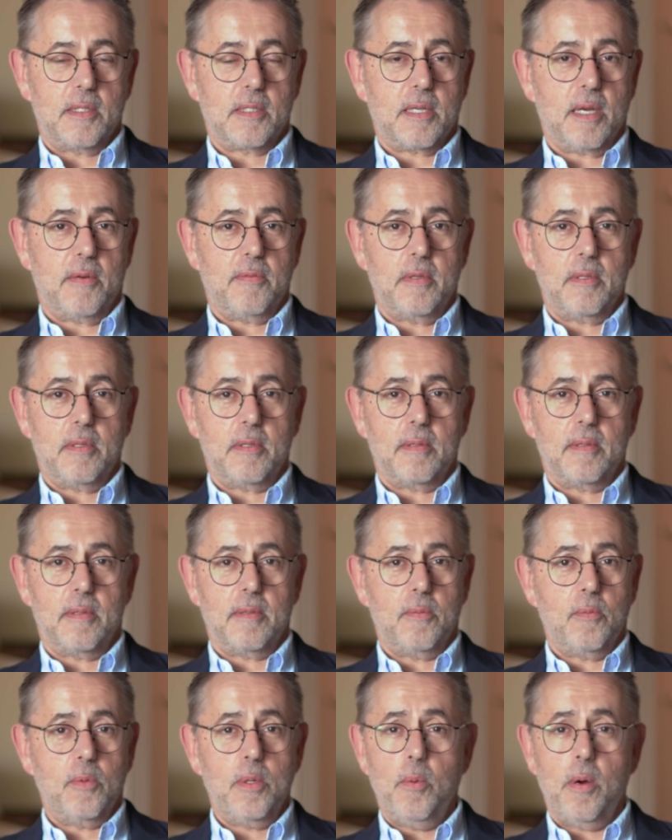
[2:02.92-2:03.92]
discovered
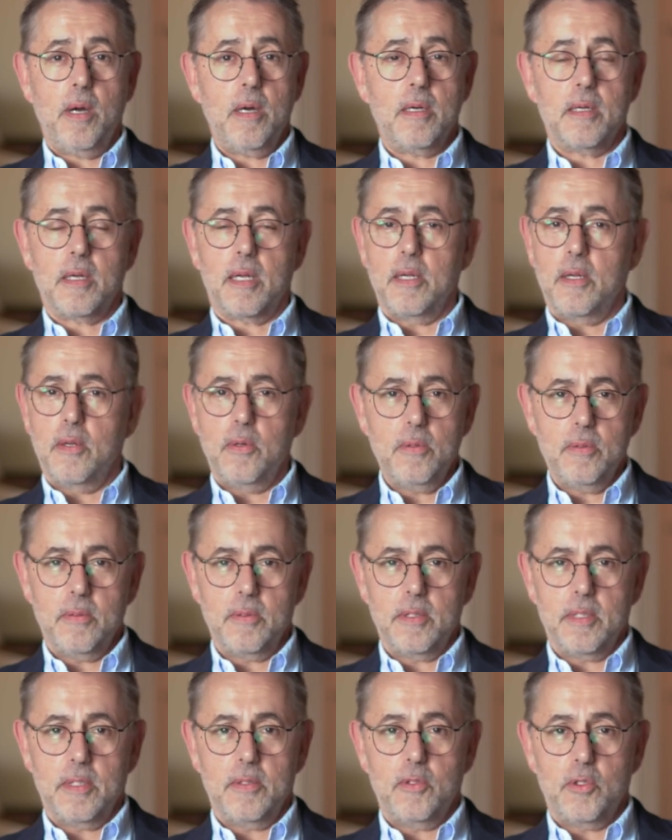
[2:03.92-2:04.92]
we weren't
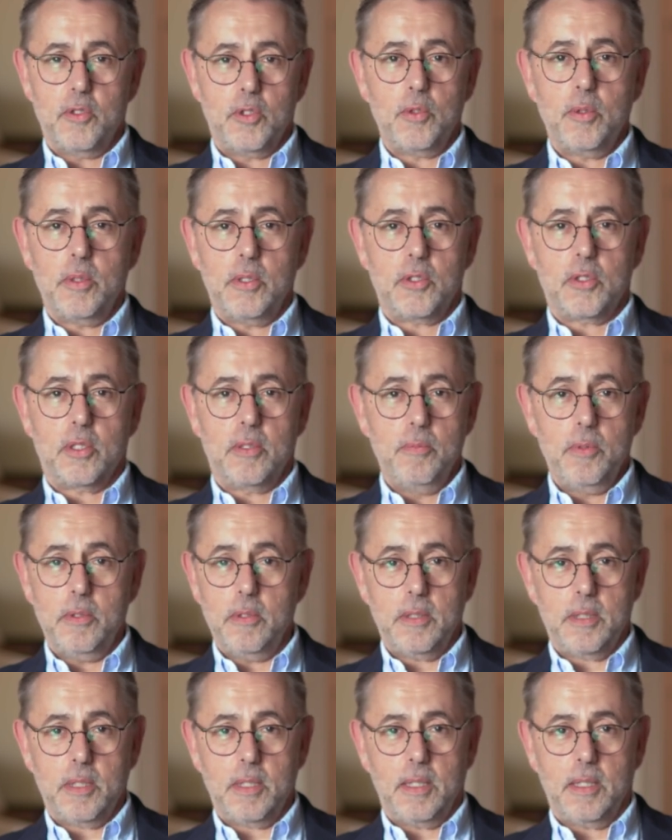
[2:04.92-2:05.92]
alone in the Jewish
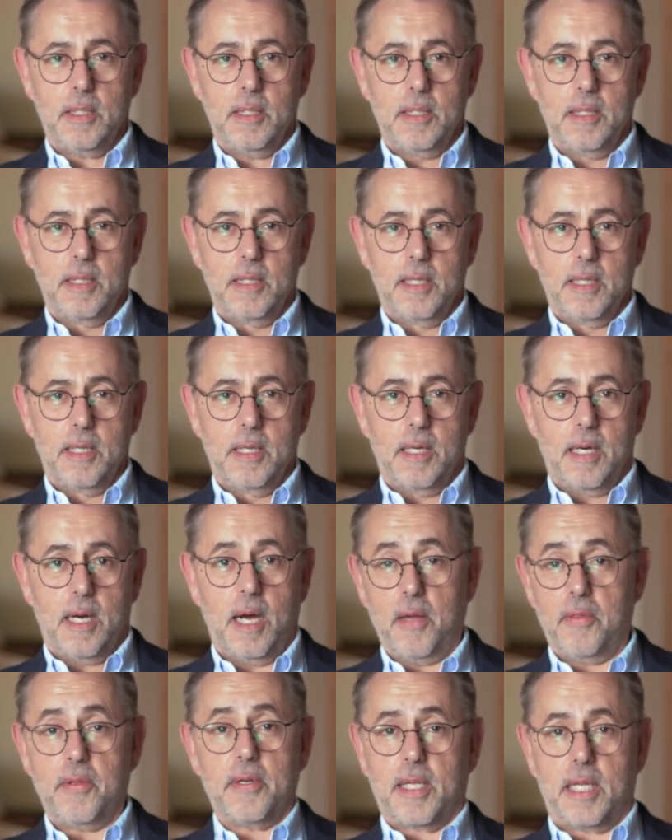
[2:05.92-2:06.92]
community.
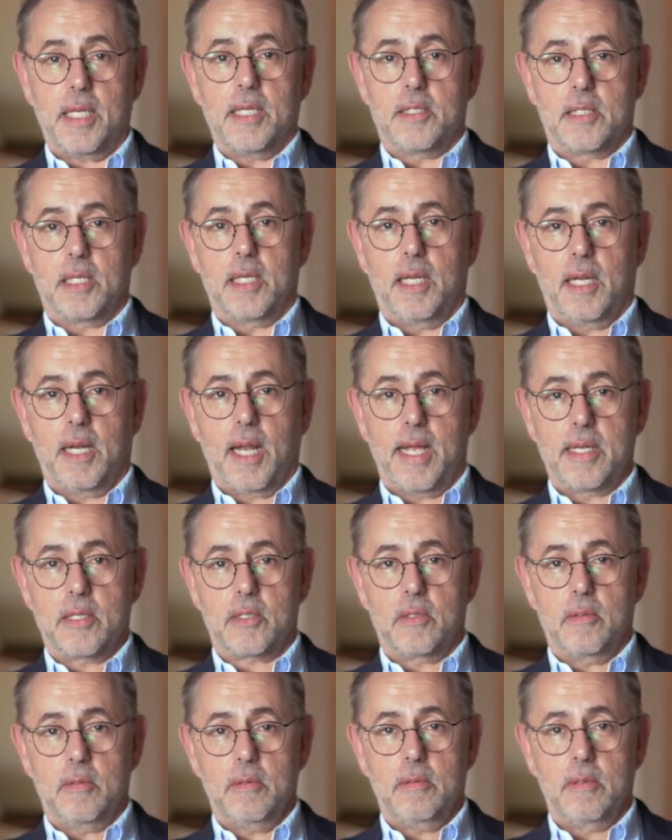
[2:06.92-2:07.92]
Other kids in
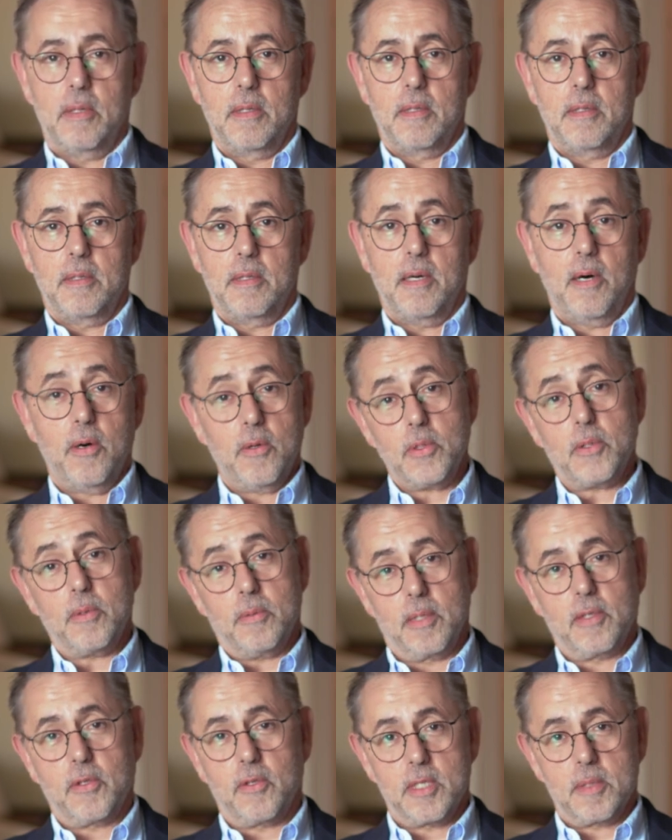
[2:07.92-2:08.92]
Glasgow
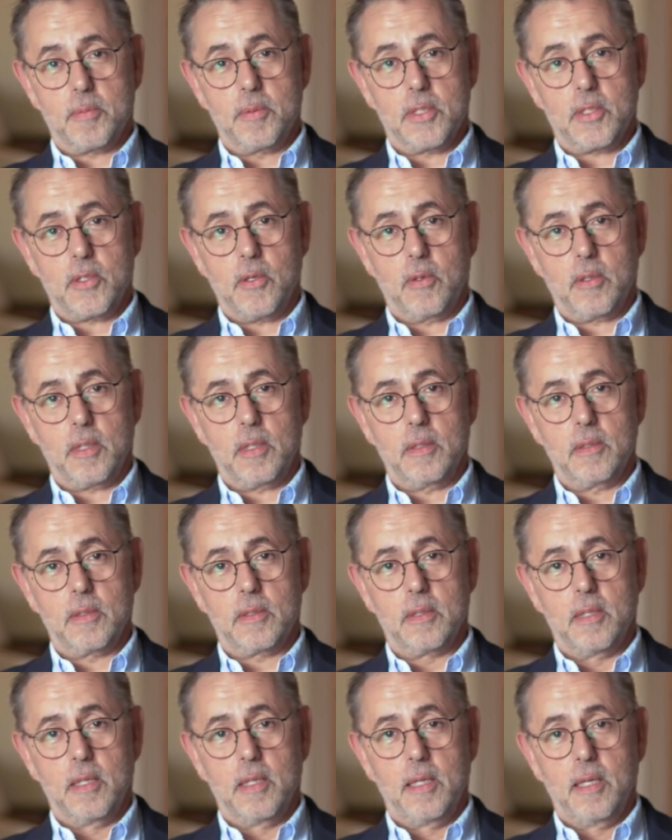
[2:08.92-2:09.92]
also had Christmas
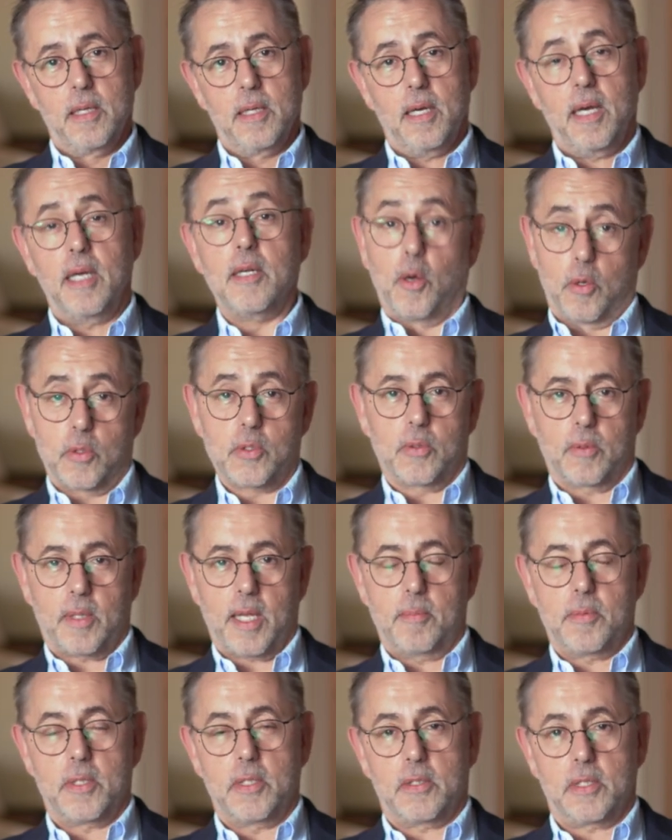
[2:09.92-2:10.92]
stockings and also
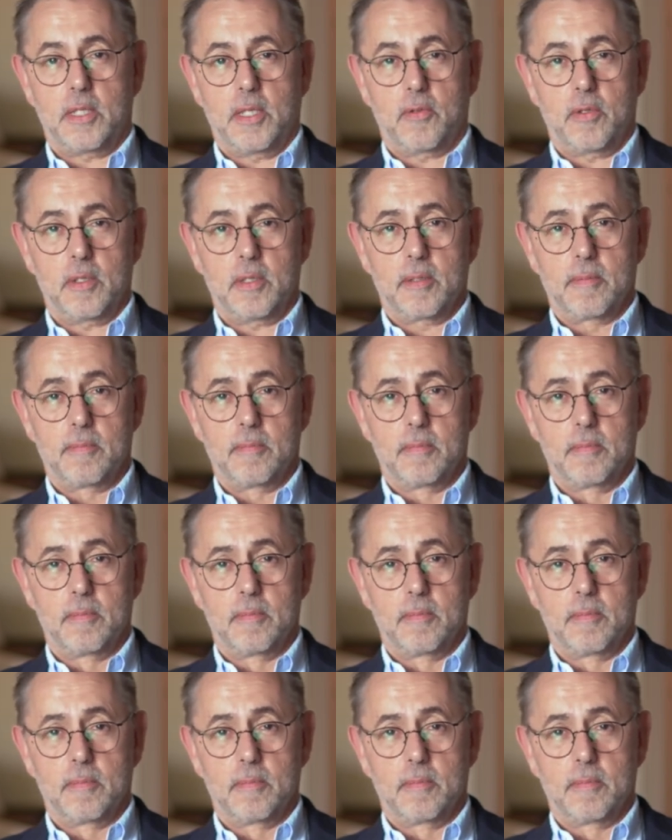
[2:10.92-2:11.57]
kept it secret.